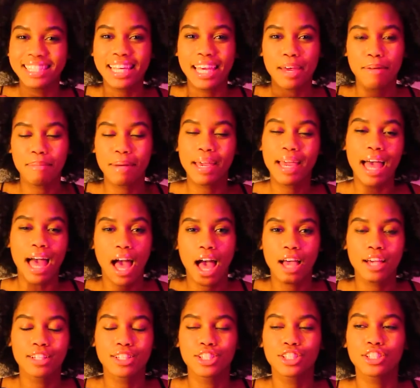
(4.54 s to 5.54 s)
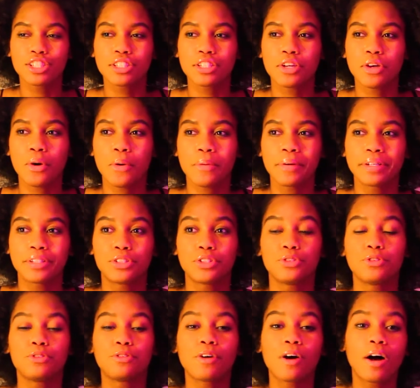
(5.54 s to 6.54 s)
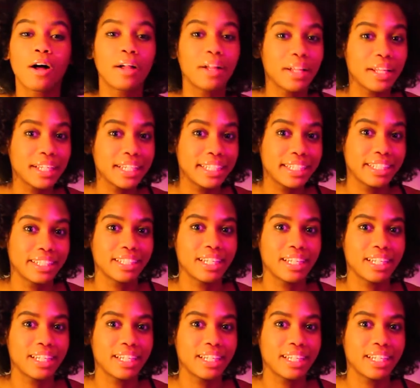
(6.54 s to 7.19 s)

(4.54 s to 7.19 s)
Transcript: Am I actually going to fall in